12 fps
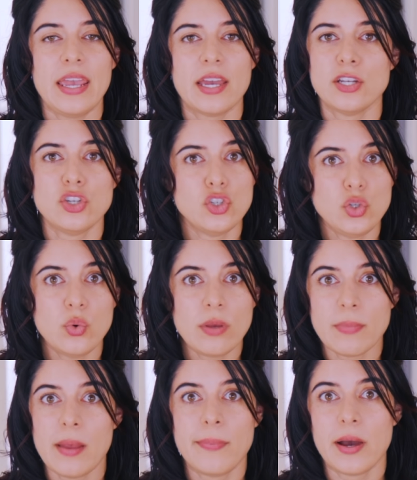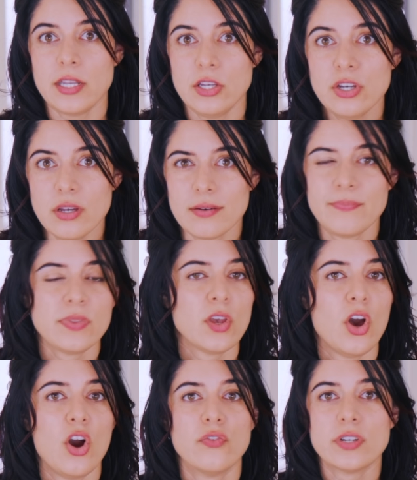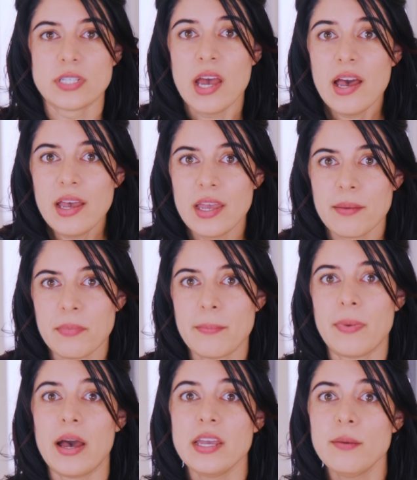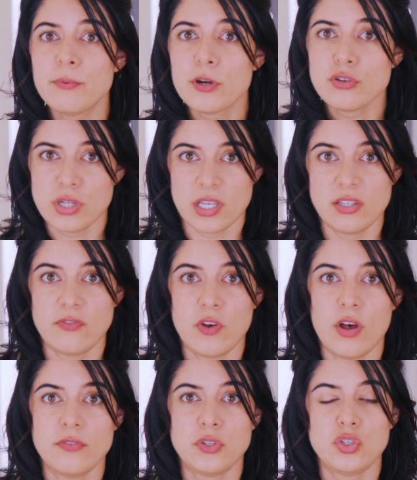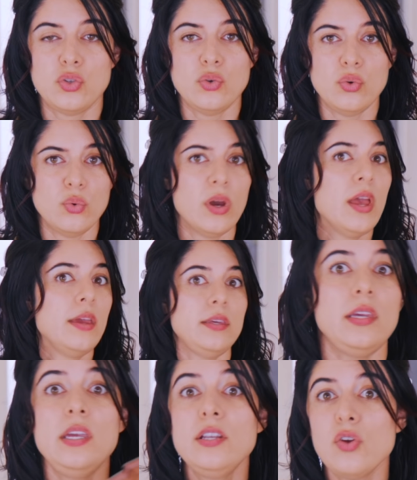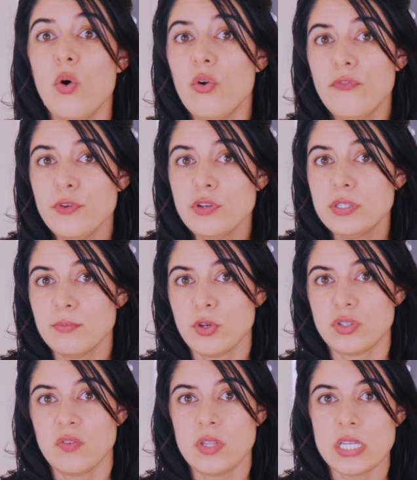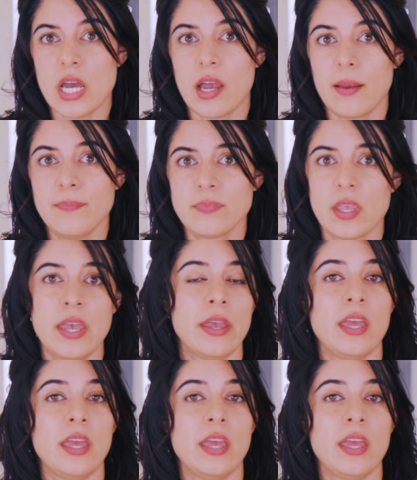and doing my body good. Over time, my approach has evolved to eat whole foods most of the time.